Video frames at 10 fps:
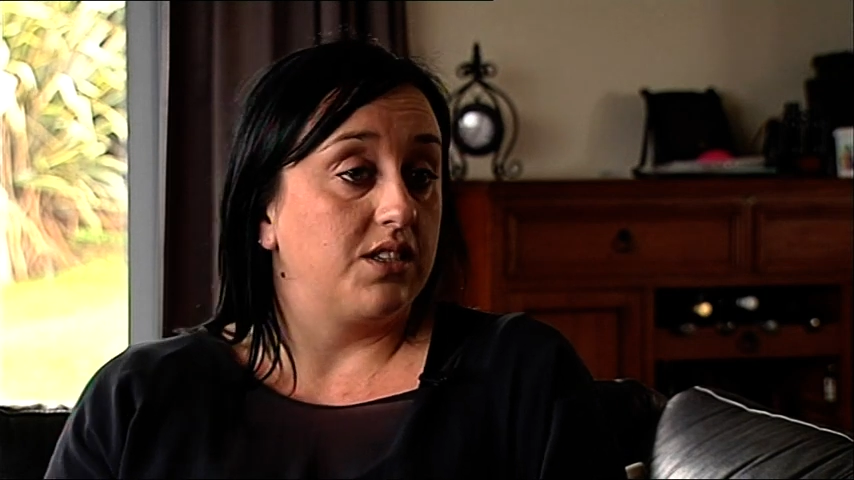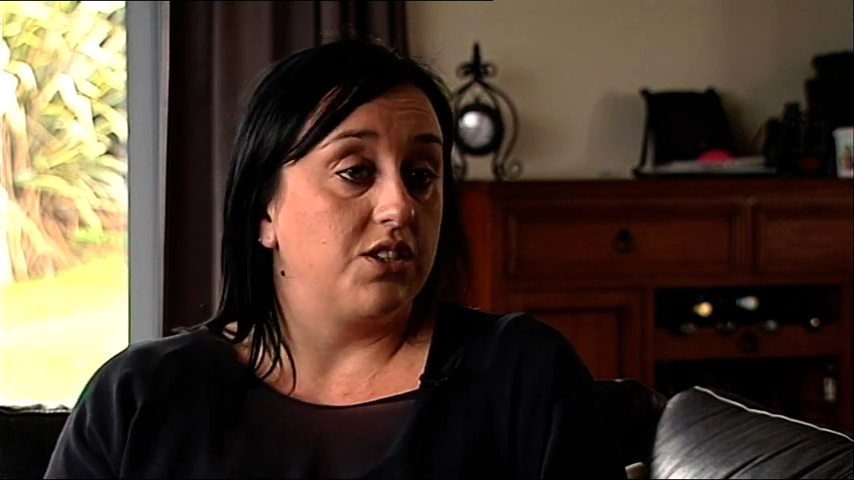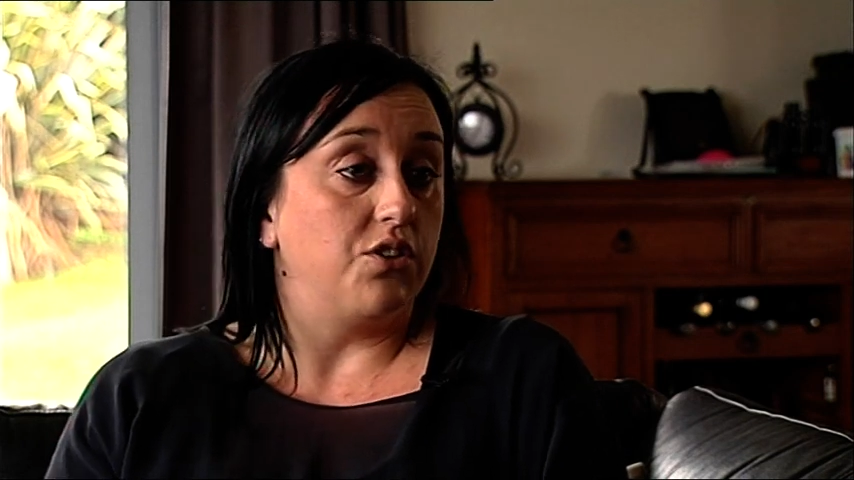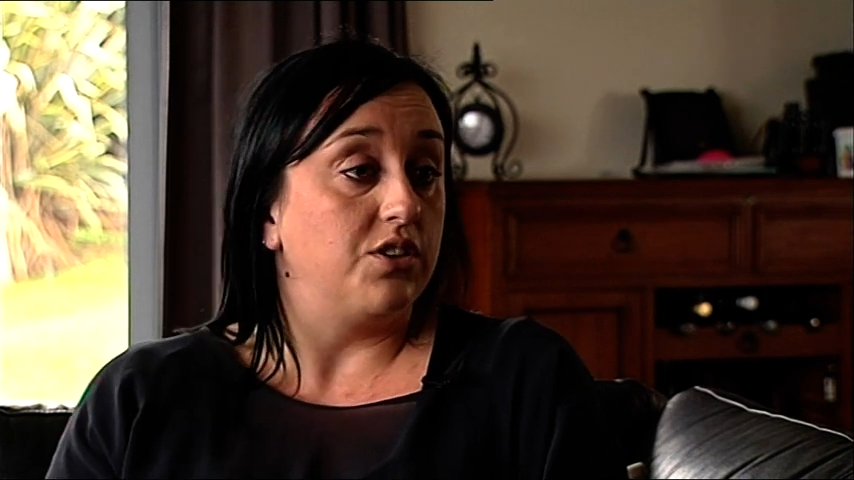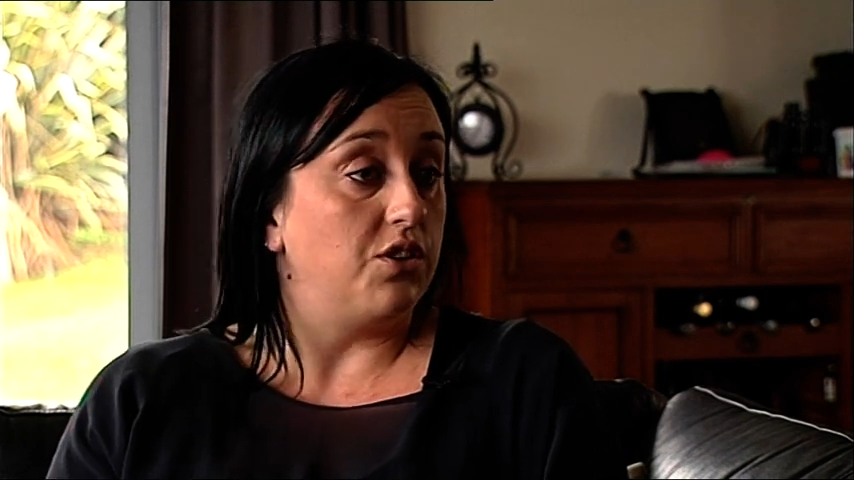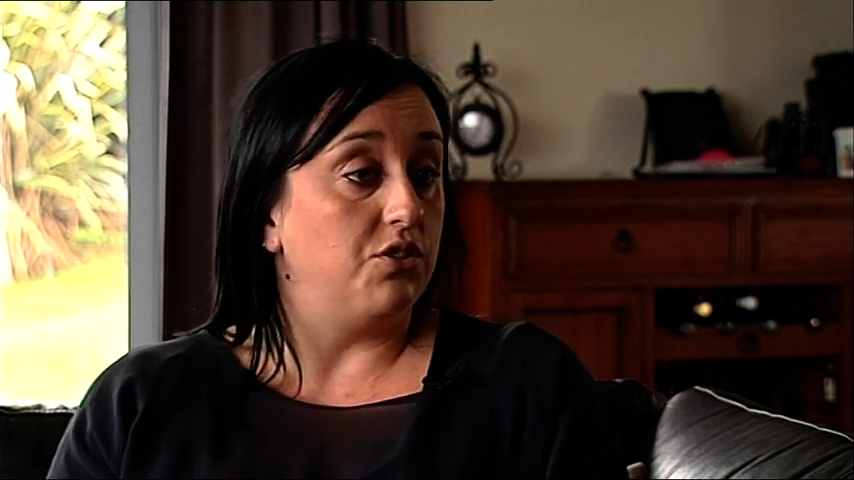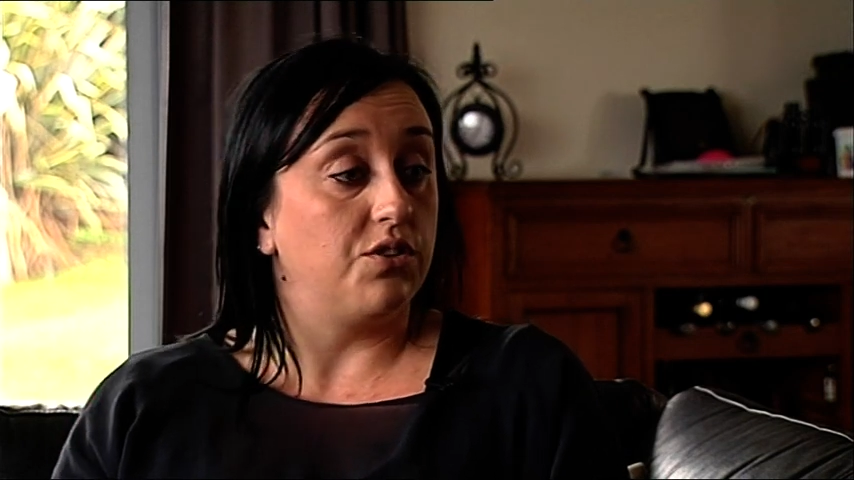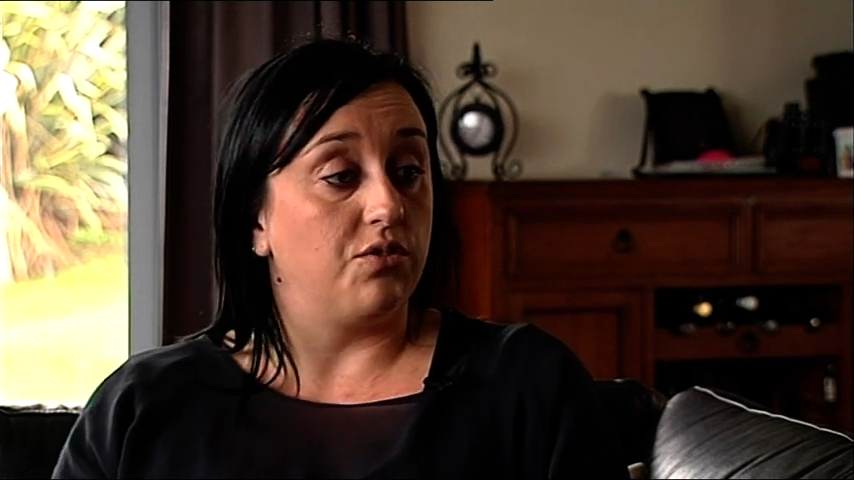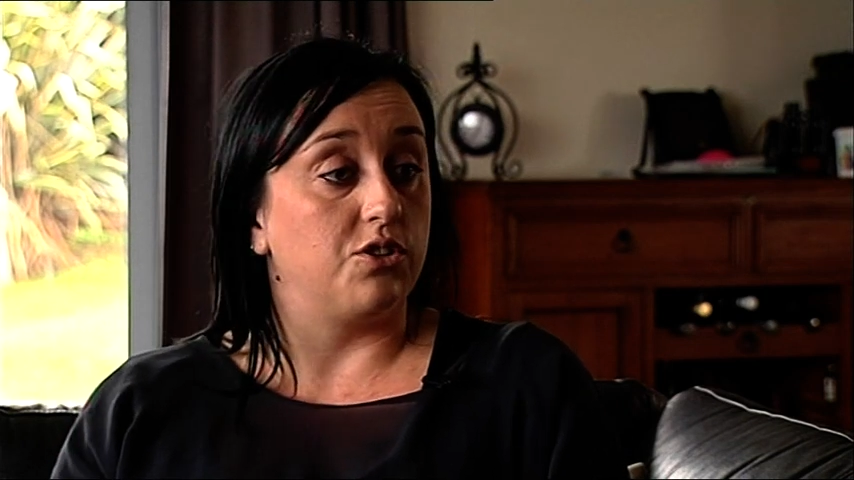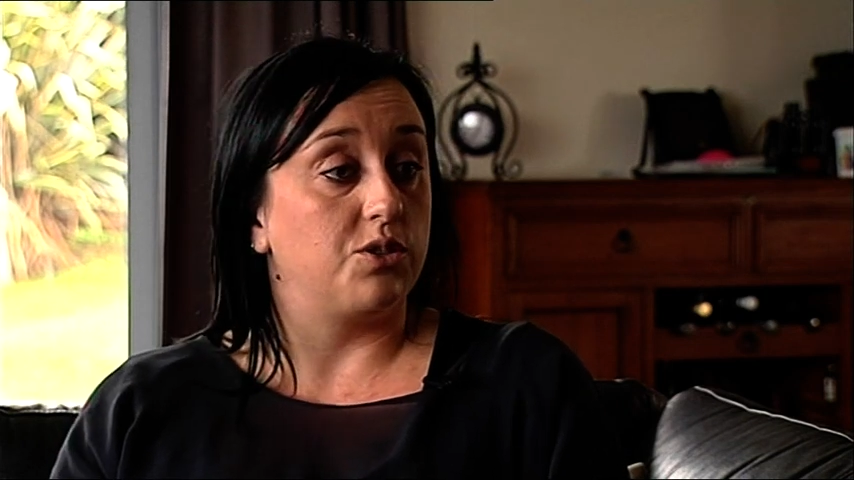so there's no
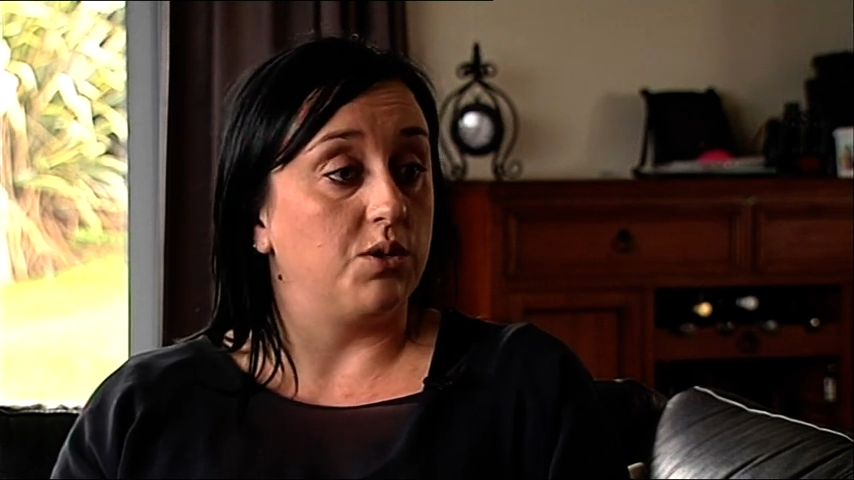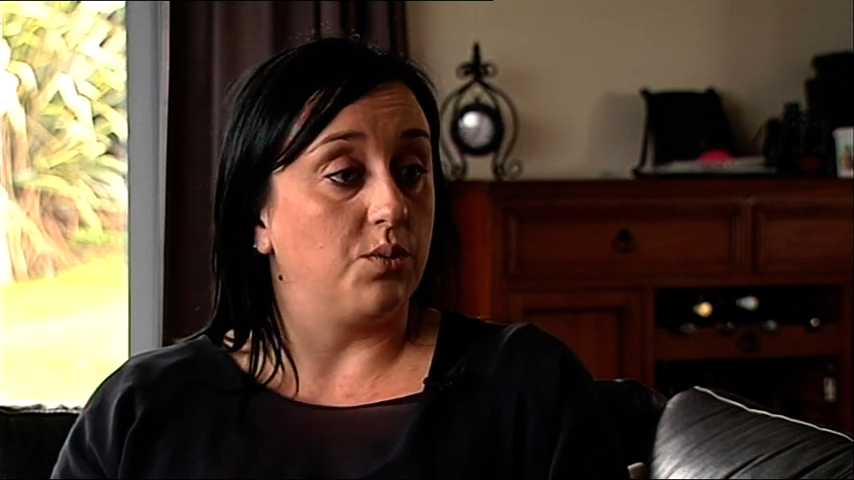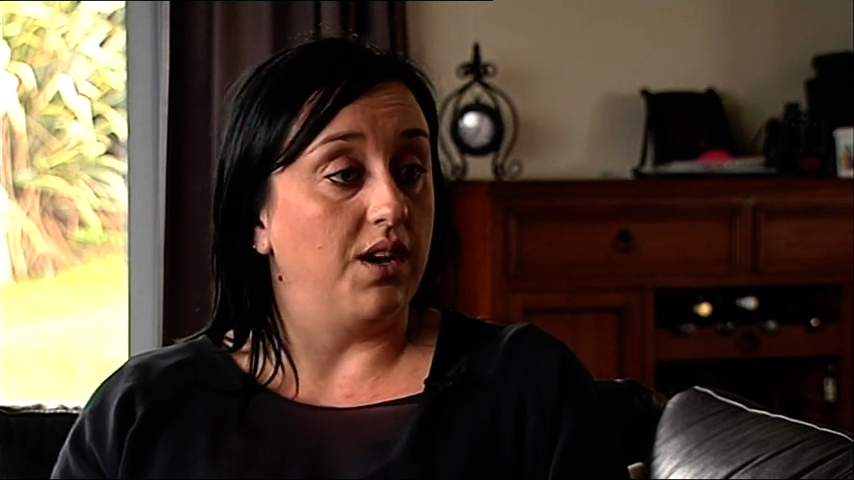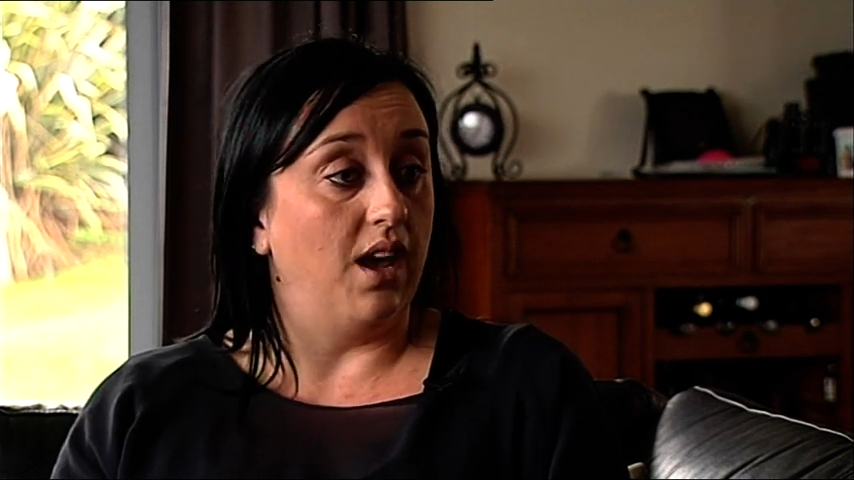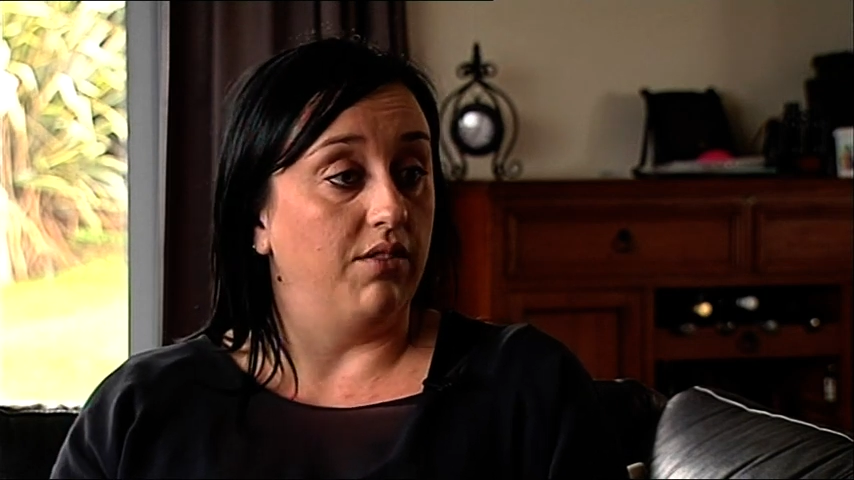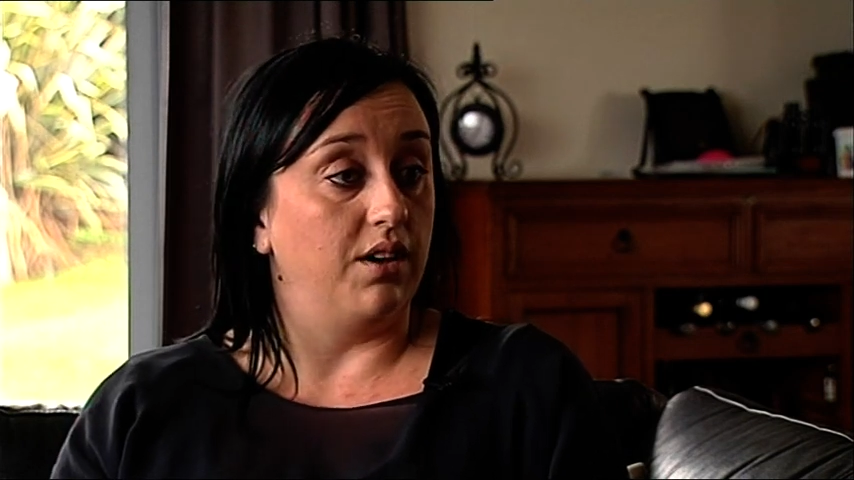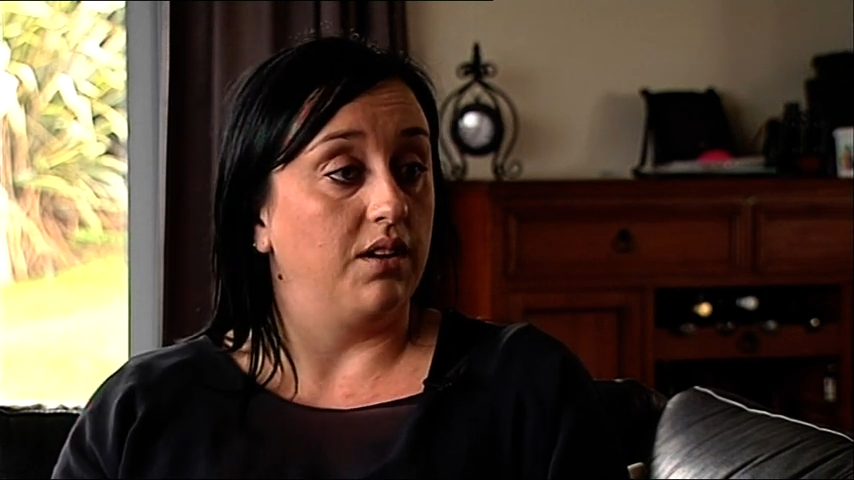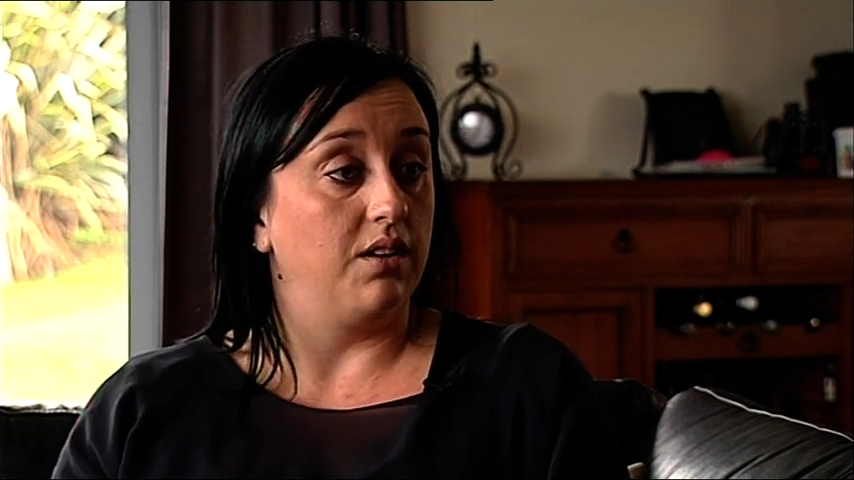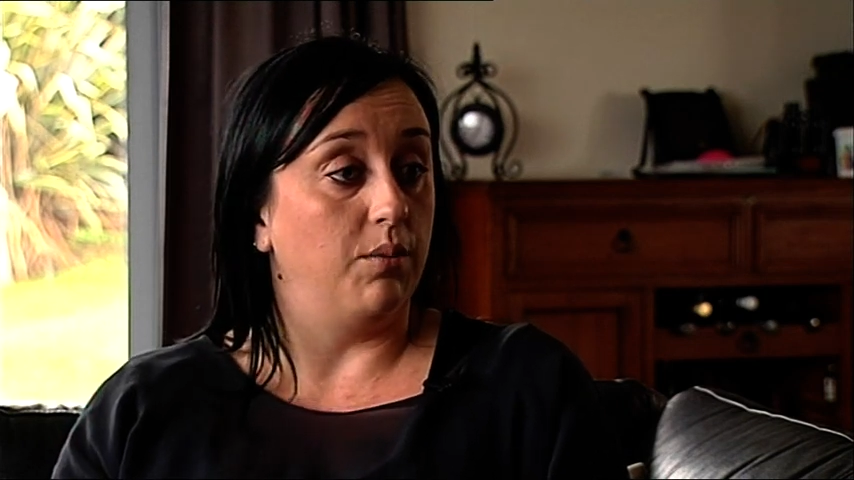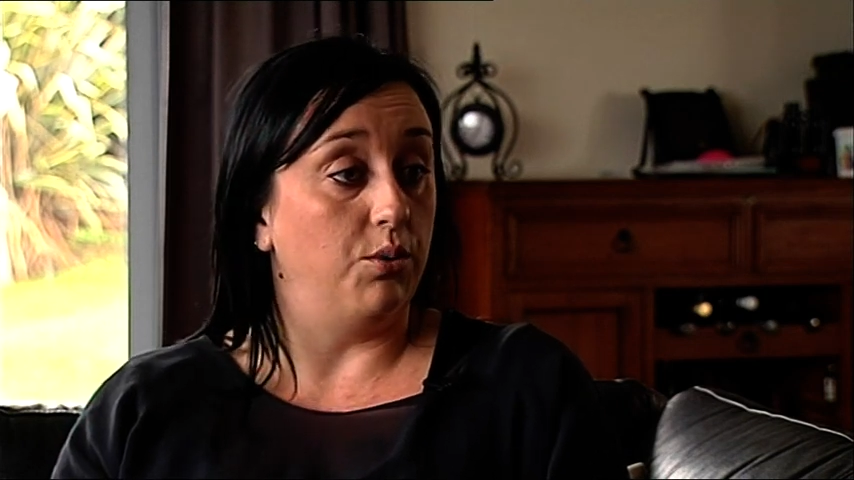difference between
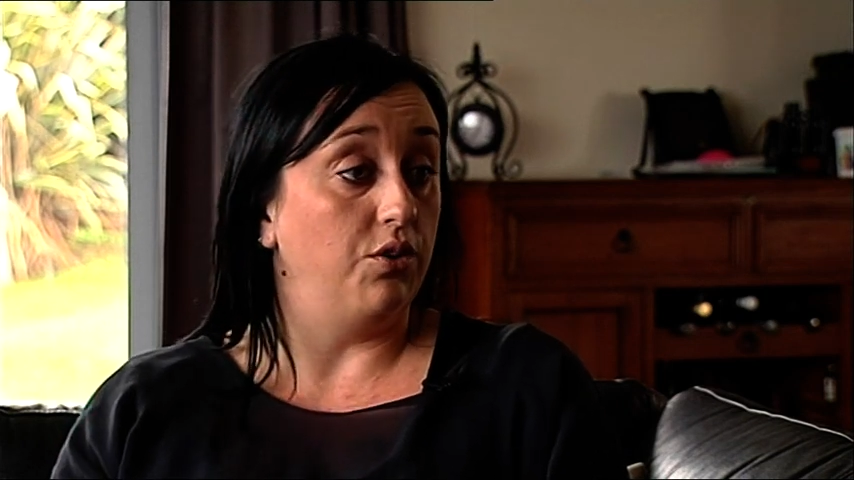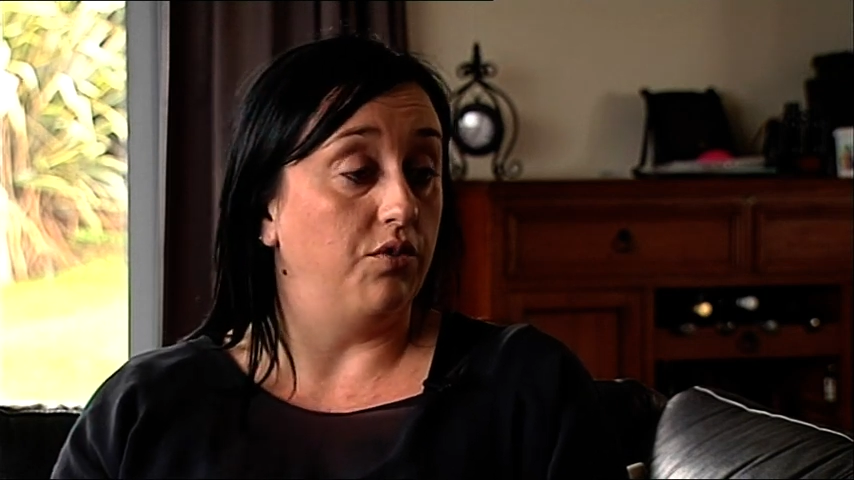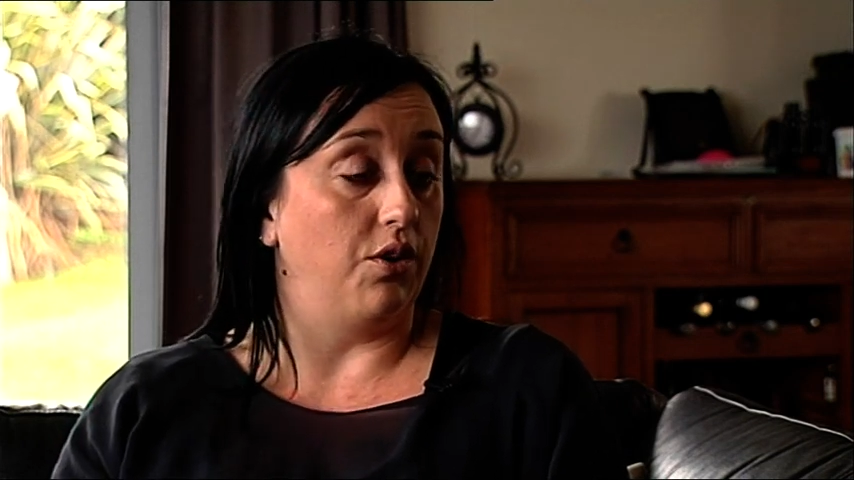having a birth